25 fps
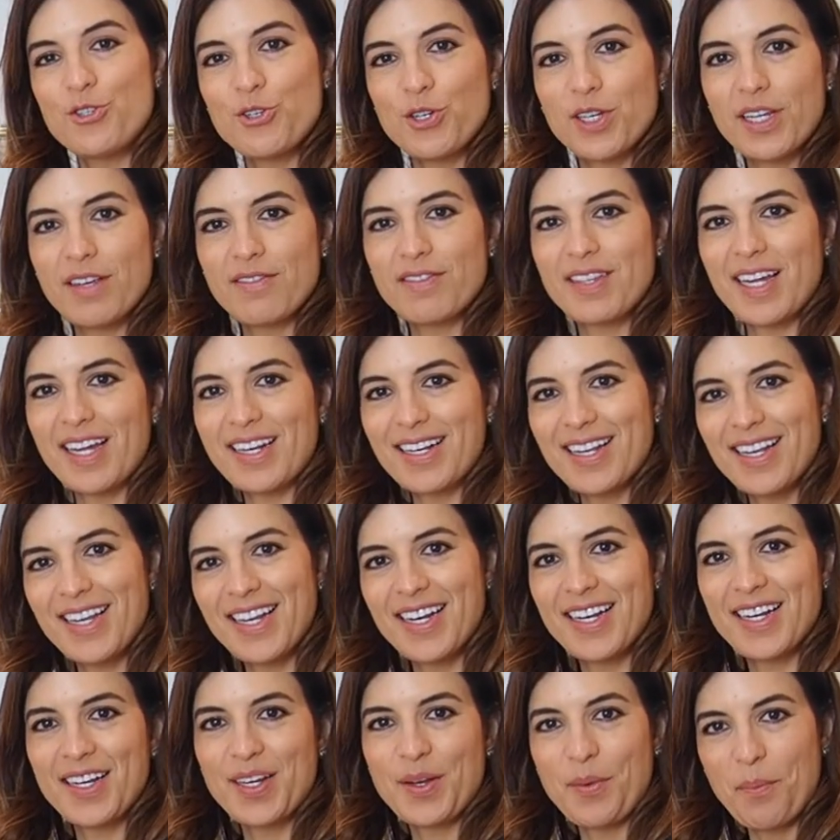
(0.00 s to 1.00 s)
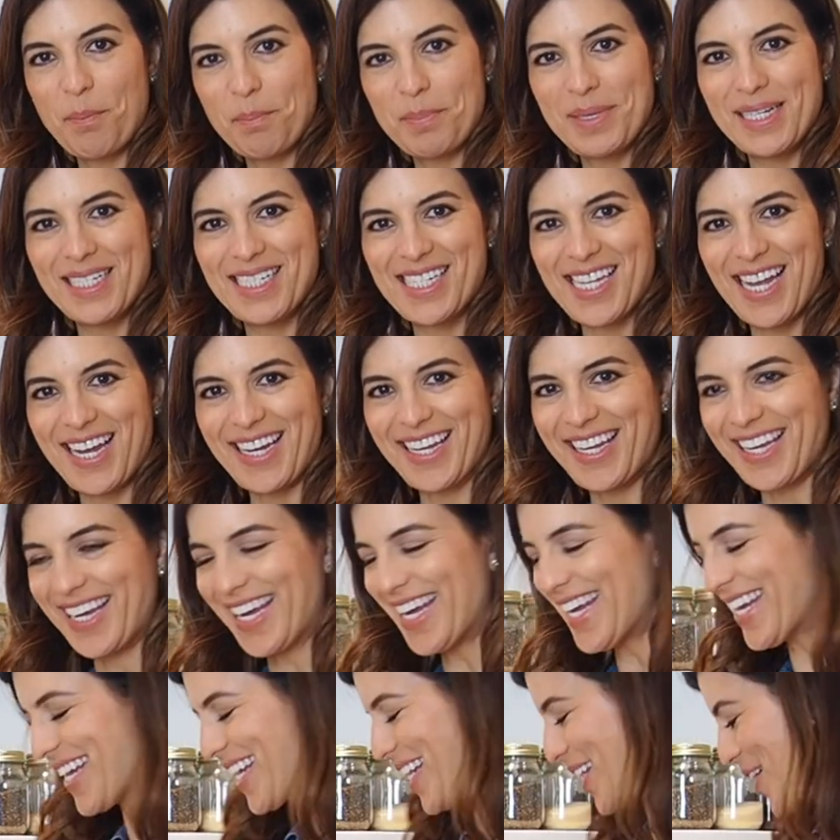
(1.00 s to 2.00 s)
to give that little pizza
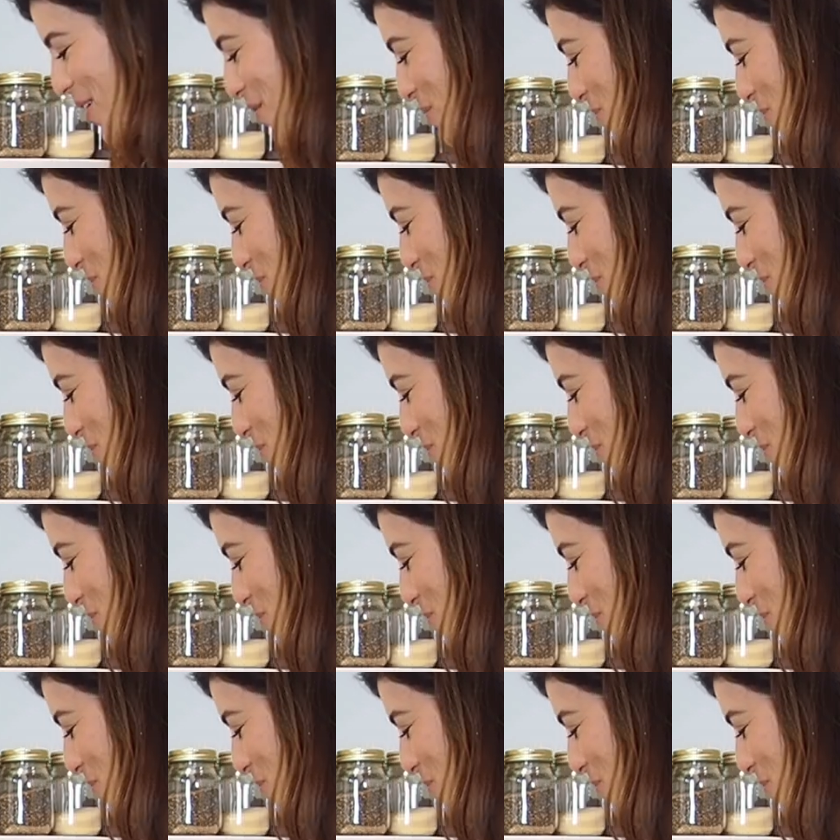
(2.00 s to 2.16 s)
cake.